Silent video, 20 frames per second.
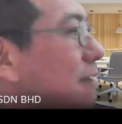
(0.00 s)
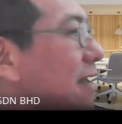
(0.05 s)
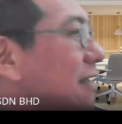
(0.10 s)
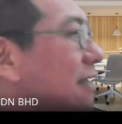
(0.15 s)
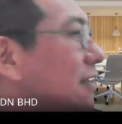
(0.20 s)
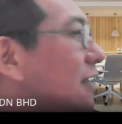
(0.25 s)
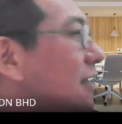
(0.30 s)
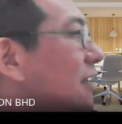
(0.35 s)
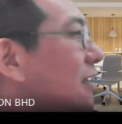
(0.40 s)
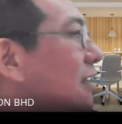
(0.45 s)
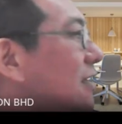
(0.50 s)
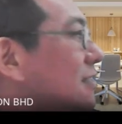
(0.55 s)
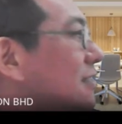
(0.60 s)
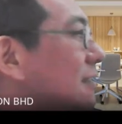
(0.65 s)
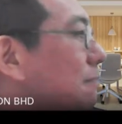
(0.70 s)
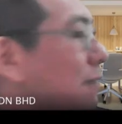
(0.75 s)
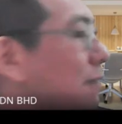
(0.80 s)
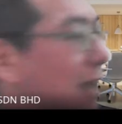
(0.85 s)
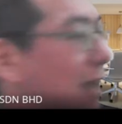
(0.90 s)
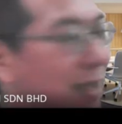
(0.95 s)
by
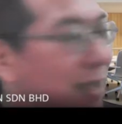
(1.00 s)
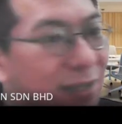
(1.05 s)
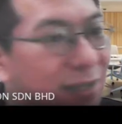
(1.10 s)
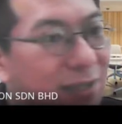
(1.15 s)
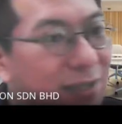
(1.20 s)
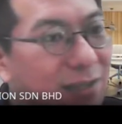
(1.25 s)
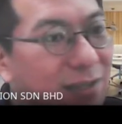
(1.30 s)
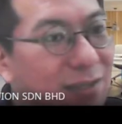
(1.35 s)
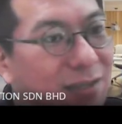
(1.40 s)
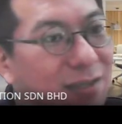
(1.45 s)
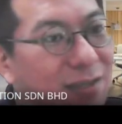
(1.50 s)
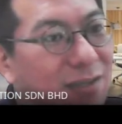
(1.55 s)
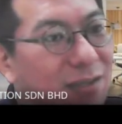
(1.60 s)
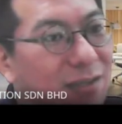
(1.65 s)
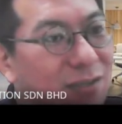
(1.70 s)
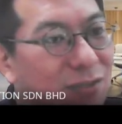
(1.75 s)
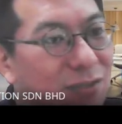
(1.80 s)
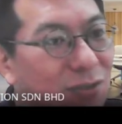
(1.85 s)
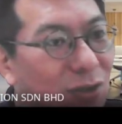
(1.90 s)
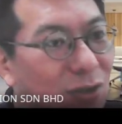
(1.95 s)
supplier.
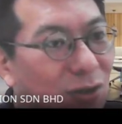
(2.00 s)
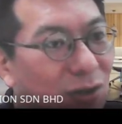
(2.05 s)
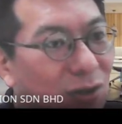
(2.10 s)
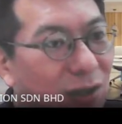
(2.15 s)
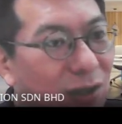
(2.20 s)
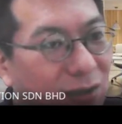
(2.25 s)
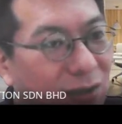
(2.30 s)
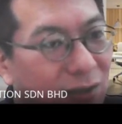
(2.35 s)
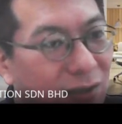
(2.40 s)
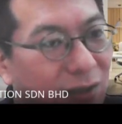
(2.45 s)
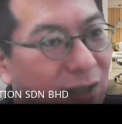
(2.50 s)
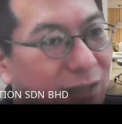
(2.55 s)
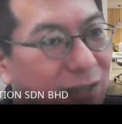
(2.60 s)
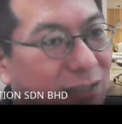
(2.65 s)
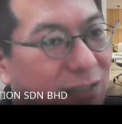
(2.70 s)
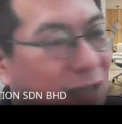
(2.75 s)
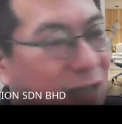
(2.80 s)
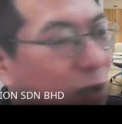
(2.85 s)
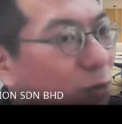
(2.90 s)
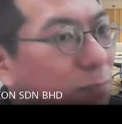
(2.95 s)
So
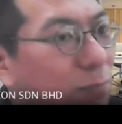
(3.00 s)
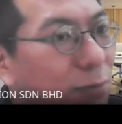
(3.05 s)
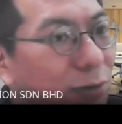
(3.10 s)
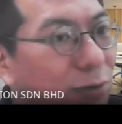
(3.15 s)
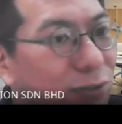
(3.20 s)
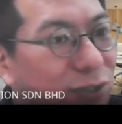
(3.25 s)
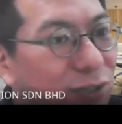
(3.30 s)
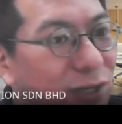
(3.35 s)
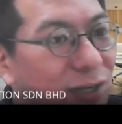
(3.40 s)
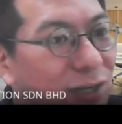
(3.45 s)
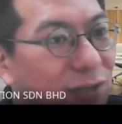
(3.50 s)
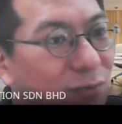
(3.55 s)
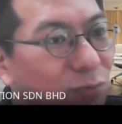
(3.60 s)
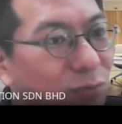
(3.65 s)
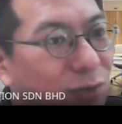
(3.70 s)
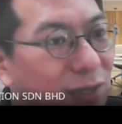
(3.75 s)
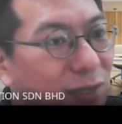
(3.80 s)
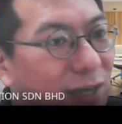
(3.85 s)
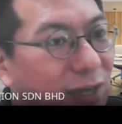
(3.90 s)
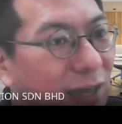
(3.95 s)
as our portion,
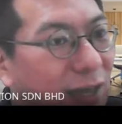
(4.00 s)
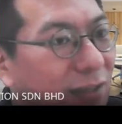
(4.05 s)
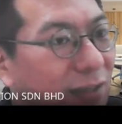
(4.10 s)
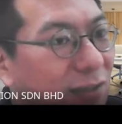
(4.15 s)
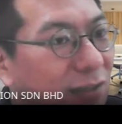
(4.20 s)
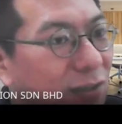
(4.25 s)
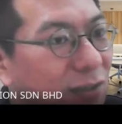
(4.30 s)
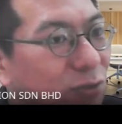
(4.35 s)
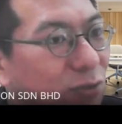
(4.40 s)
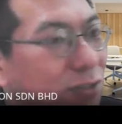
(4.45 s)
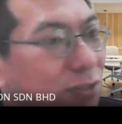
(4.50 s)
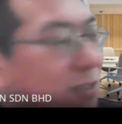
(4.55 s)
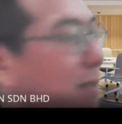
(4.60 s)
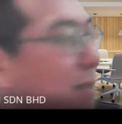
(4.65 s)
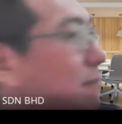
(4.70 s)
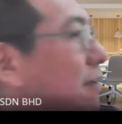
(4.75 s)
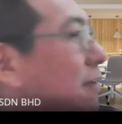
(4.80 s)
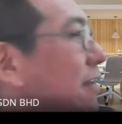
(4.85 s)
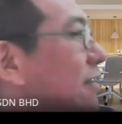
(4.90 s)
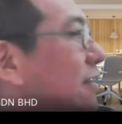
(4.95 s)
we can use
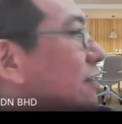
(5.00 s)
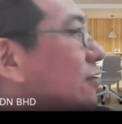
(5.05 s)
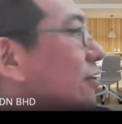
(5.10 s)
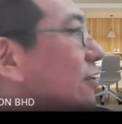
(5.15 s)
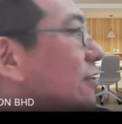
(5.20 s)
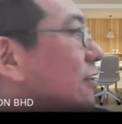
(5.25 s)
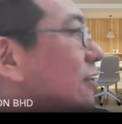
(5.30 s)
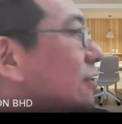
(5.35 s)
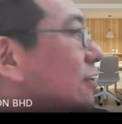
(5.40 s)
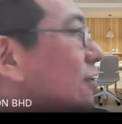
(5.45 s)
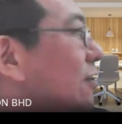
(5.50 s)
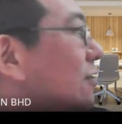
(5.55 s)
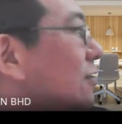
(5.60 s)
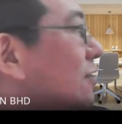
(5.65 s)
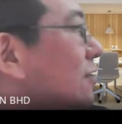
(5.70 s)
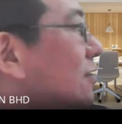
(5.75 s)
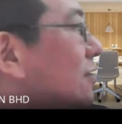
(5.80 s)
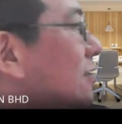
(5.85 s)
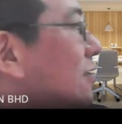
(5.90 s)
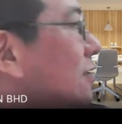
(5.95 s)
supplier credit note
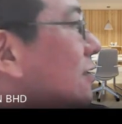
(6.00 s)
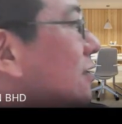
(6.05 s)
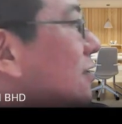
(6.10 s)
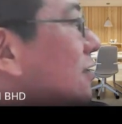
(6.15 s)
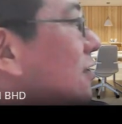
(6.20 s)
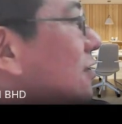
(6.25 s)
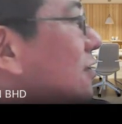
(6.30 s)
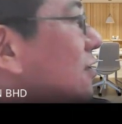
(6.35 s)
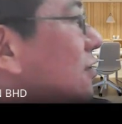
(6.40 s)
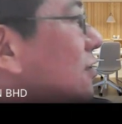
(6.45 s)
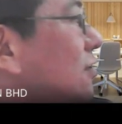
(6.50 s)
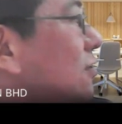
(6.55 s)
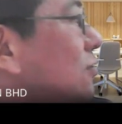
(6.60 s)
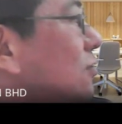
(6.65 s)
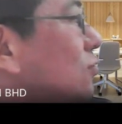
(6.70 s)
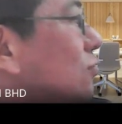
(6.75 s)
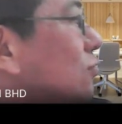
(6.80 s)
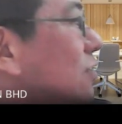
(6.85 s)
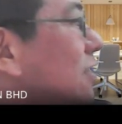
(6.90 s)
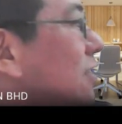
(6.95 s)

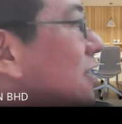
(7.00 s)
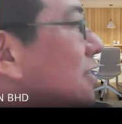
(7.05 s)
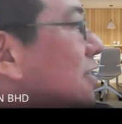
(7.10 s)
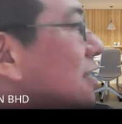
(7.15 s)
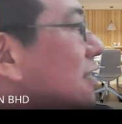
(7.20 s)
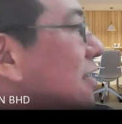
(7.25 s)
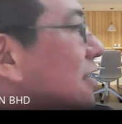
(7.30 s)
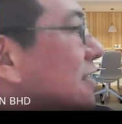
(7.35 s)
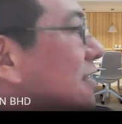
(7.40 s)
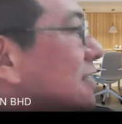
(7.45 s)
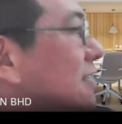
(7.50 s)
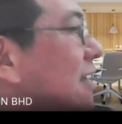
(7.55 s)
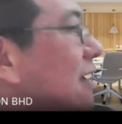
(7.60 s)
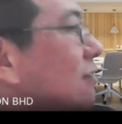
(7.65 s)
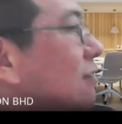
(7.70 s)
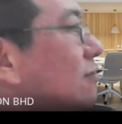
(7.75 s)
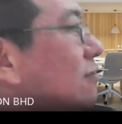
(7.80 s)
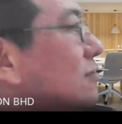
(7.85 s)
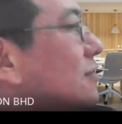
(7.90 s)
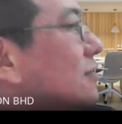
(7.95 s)
to key the
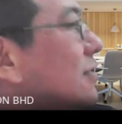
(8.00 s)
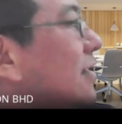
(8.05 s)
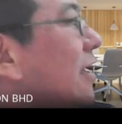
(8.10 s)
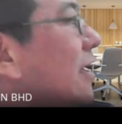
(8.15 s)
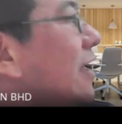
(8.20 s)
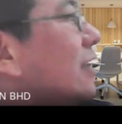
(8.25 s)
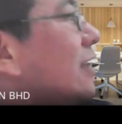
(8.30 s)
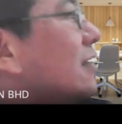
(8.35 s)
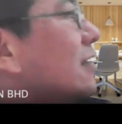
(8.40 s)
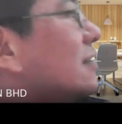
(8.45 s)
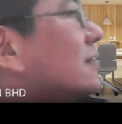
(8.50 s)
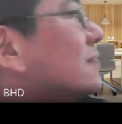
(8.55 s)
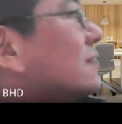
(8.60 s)
discount. Okay.